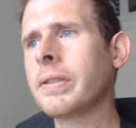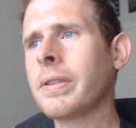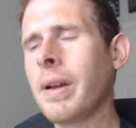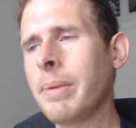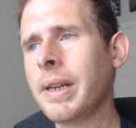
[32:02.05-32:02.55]

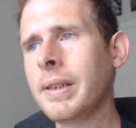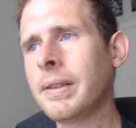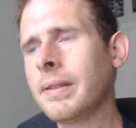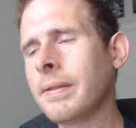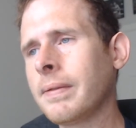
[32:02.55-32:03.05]
I
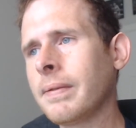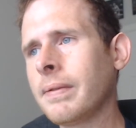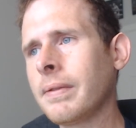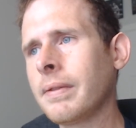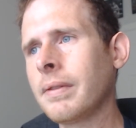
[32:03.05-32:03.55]
mean,
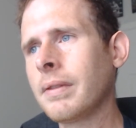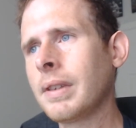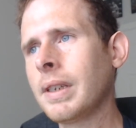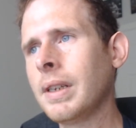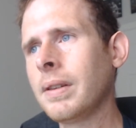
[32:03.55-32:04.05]

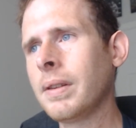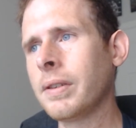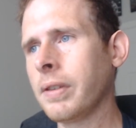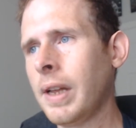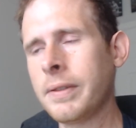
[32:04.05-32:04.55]

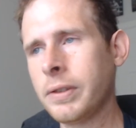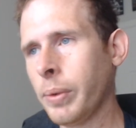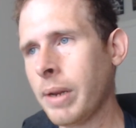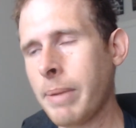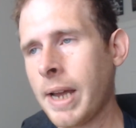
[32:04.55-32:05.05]
there's a lot of
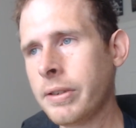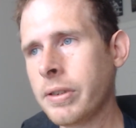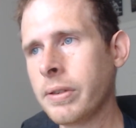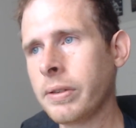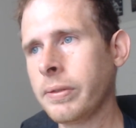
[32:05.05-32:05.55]
great
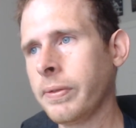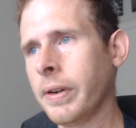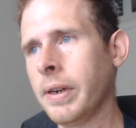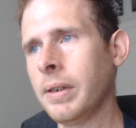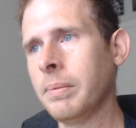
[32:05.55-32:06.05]
matches
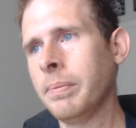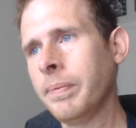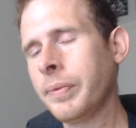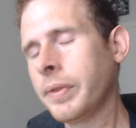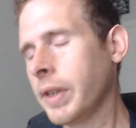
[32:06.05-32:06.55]
from
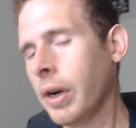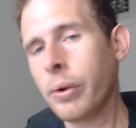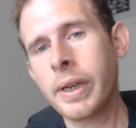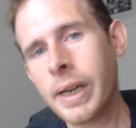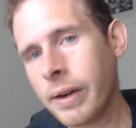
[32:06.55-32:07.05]
the
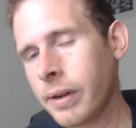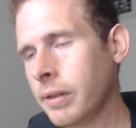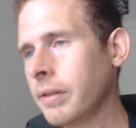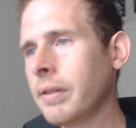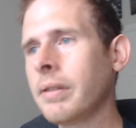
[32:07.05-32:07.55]
Hogan
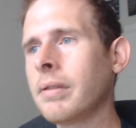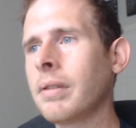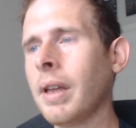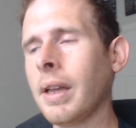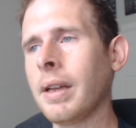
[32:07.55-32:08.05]
era
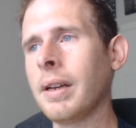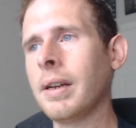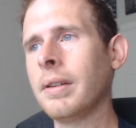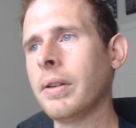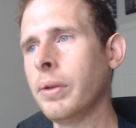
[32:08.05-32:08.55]

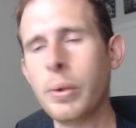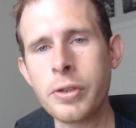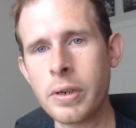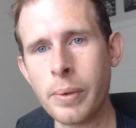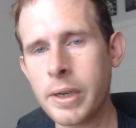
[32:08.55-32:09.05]
and the New
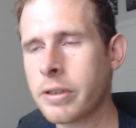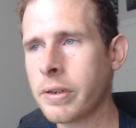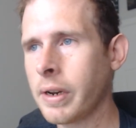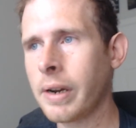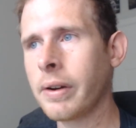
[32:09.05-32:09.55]

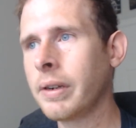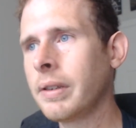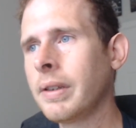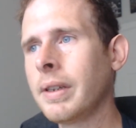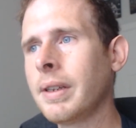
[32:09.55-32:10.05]
Generation era,
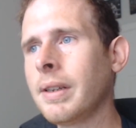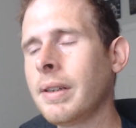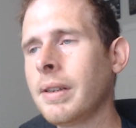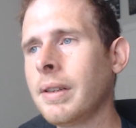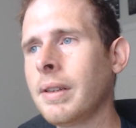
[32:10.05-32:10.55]

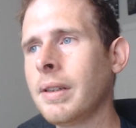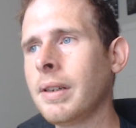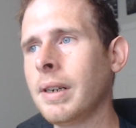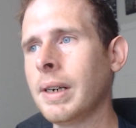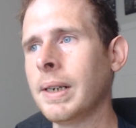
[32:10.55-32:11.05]

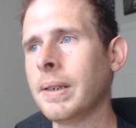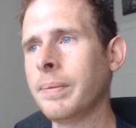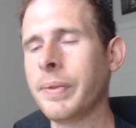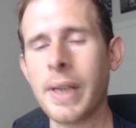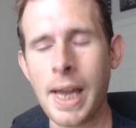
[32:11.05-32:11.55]
uh,
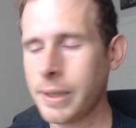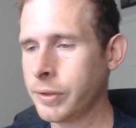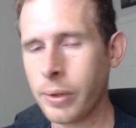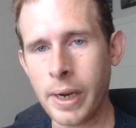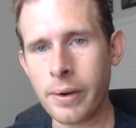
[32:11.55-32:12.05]
the
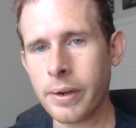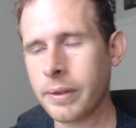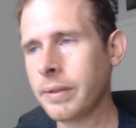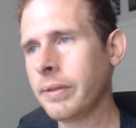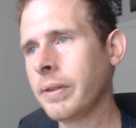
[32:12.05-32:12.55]
Attitude
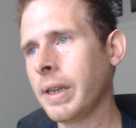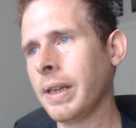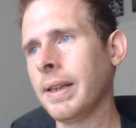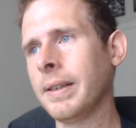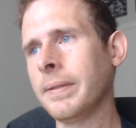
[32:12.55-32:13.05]
era,
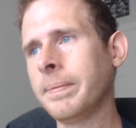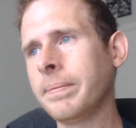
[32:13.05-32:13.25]
and